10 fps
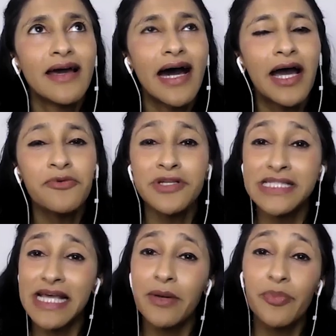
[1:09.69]
I would
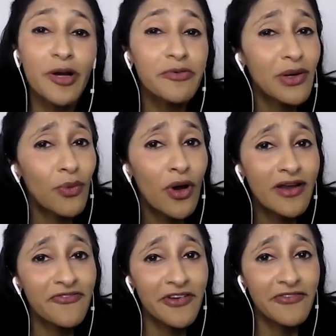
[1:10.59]
say probably
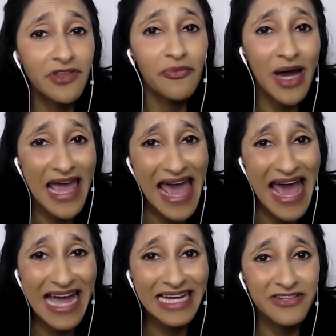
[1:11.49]
1/5 of my
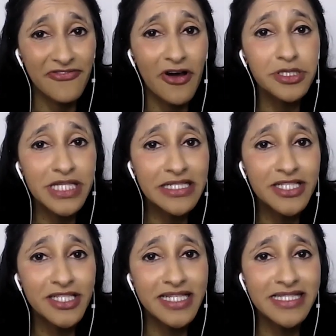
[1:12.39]
act falls
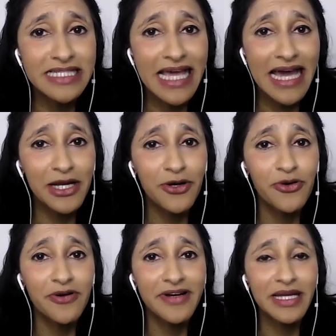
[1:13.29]
into this
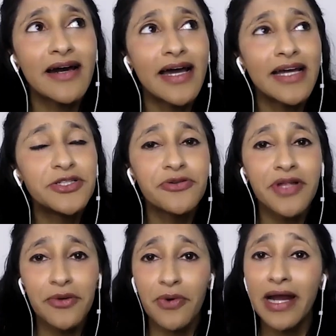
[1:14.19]
category. I do
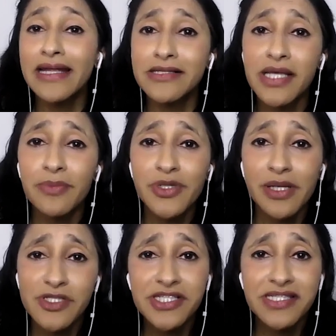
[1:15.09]
like writing
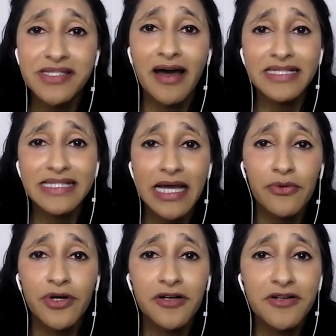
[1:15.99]
sometimes just non
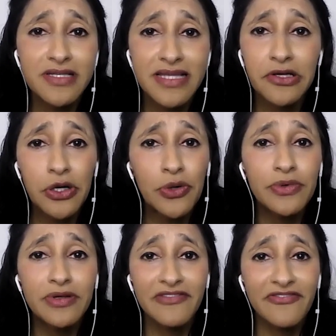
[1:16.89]
sequiturs that don't
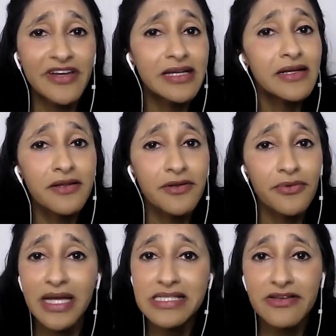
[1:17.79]
really fit into the
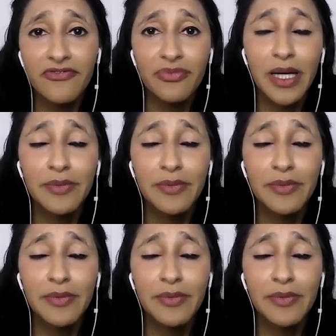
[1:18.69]
rest of my